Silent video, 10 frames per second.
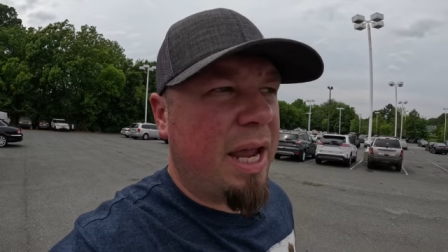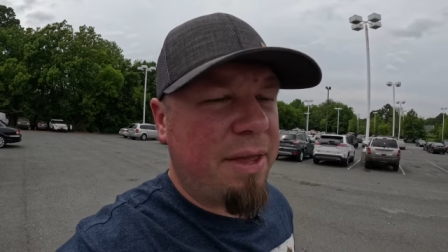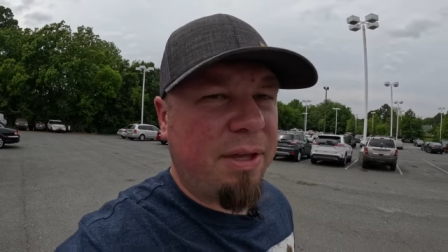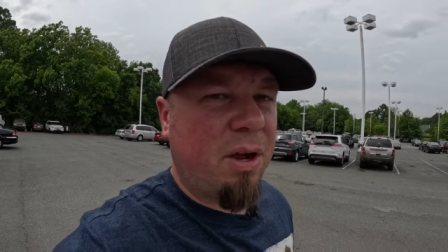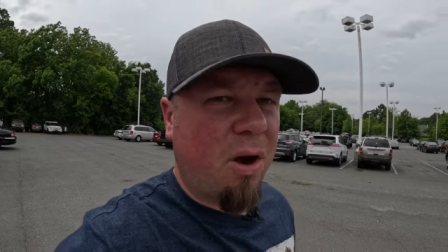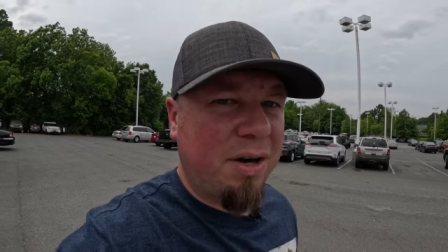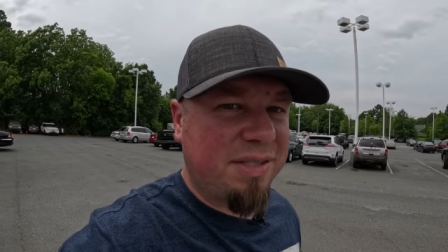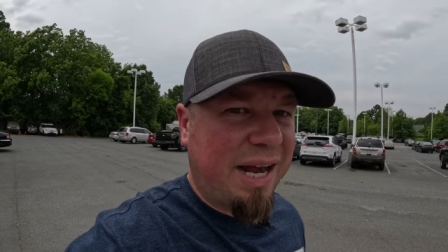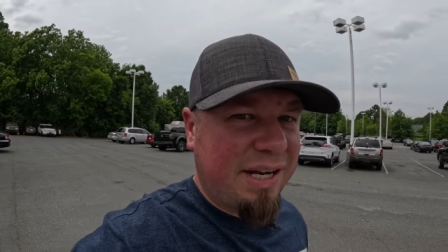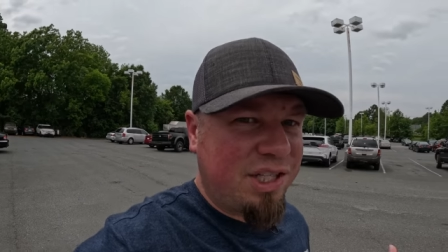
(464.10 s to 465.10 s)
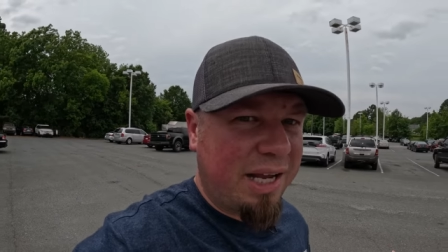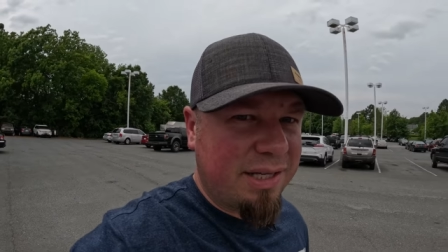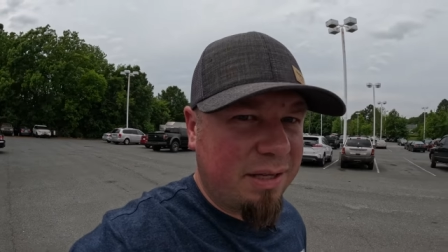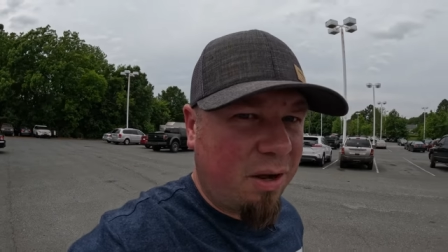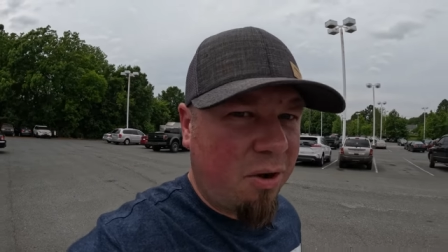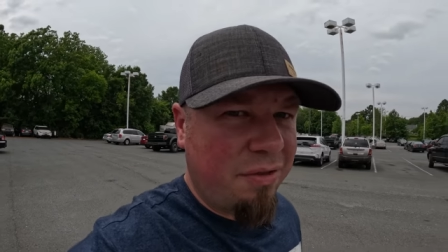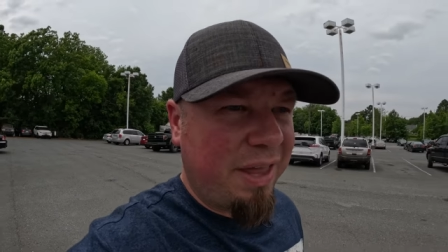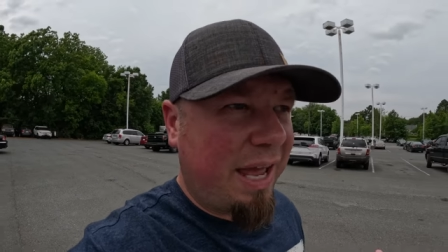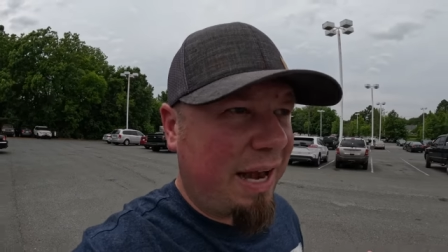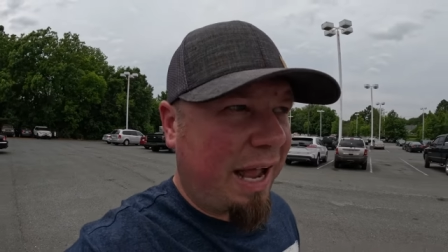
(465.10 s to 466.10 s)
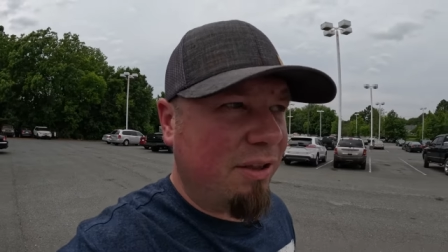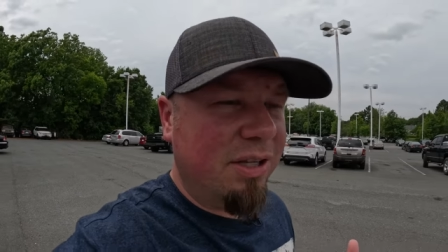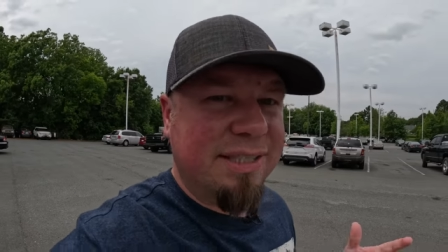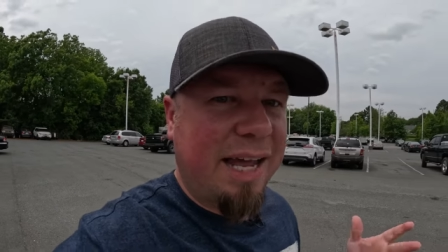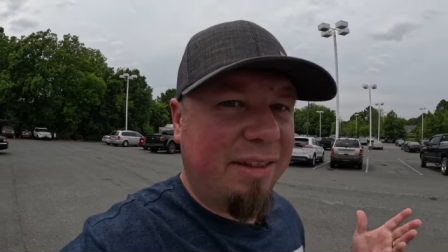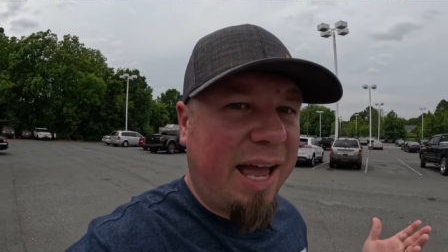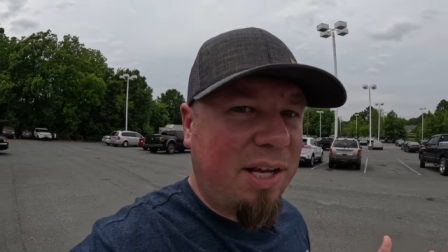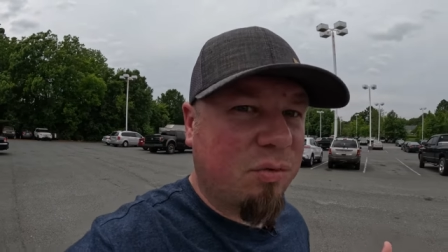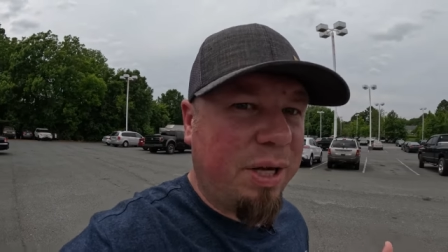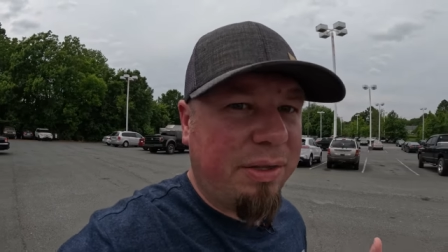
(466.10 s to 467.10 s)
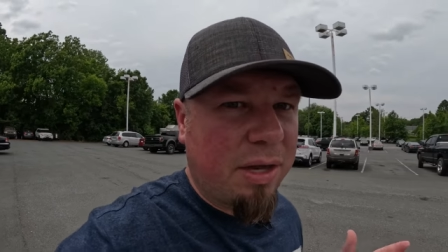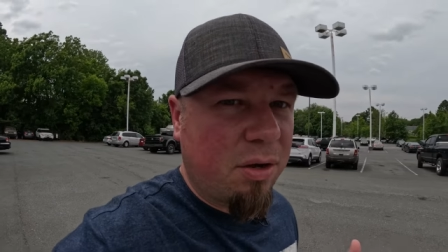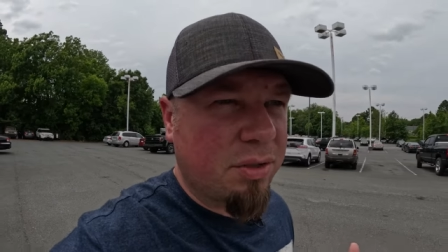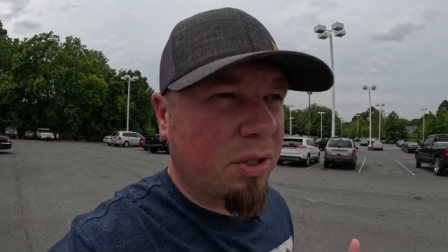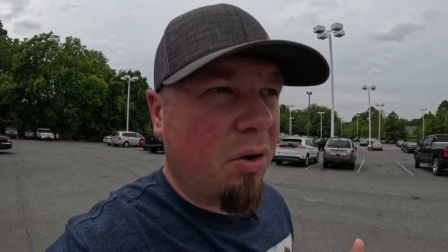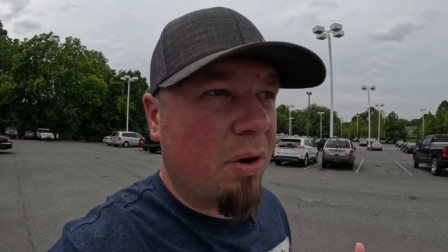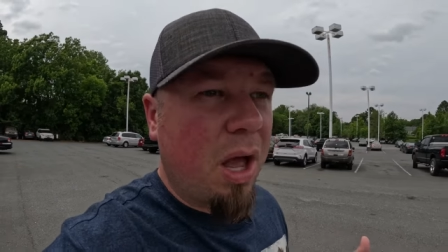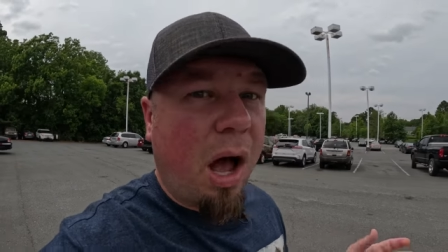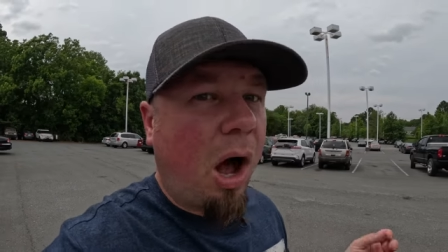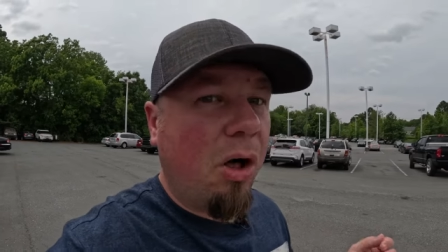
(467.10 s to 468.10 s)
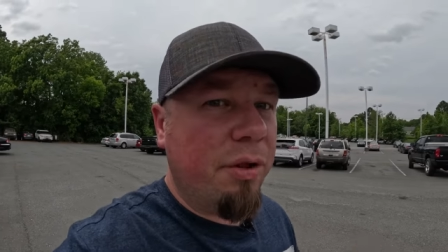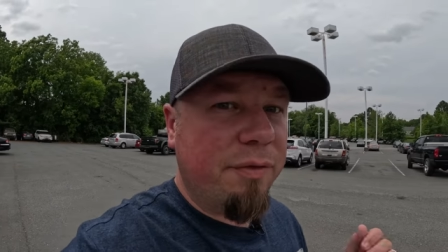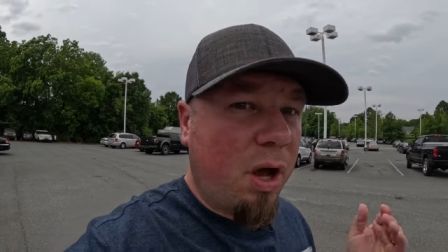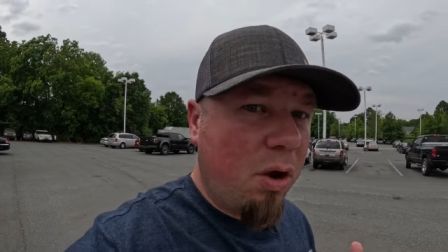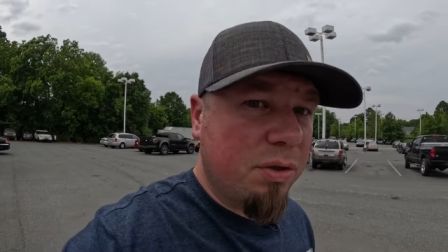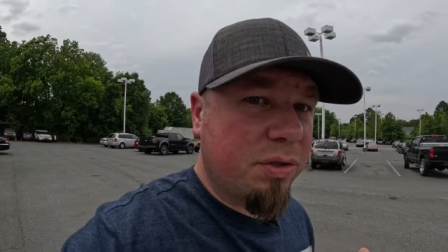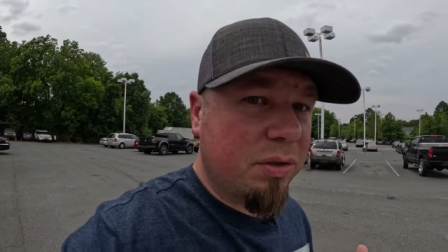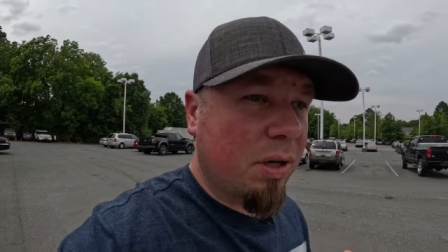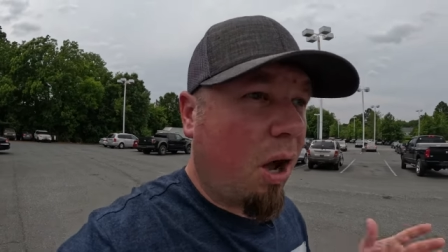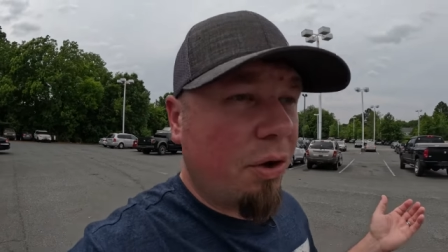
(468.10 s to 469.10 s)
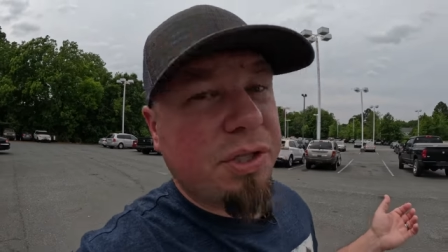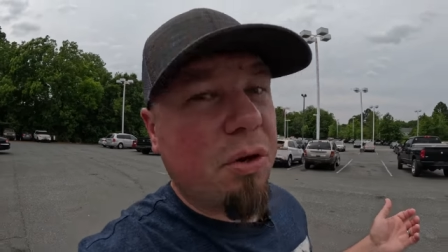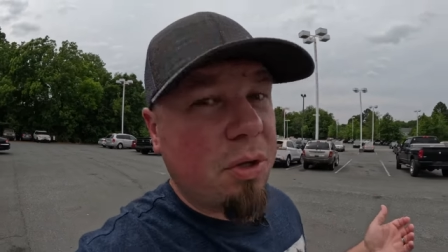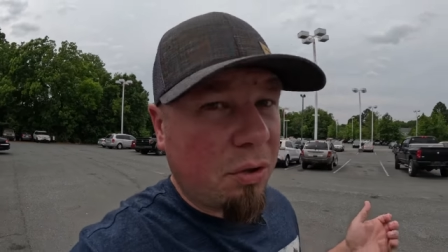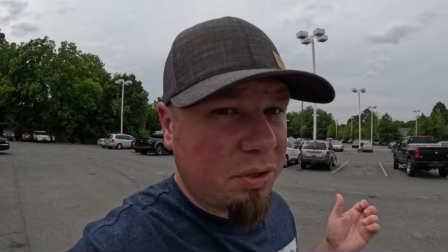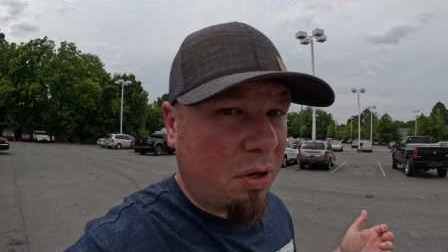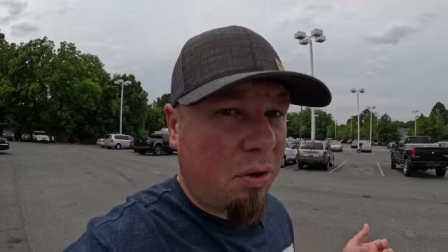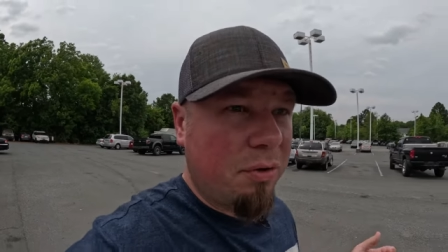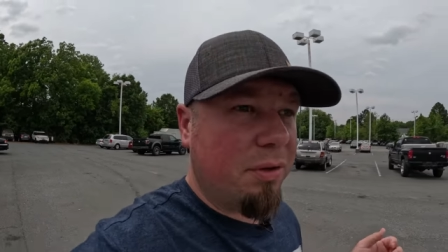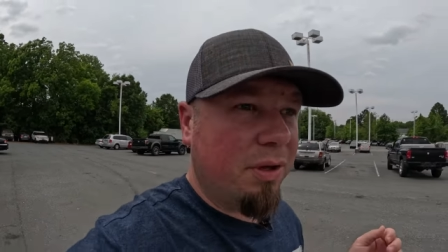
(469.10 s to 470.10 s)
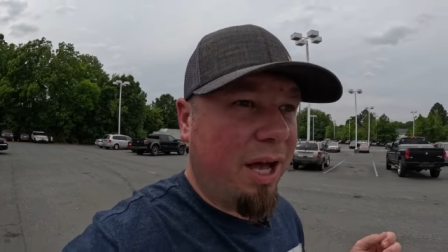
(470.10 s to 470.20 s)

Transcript: And the cars that I checked in on that I looked at last week that no sold, all of those also no sold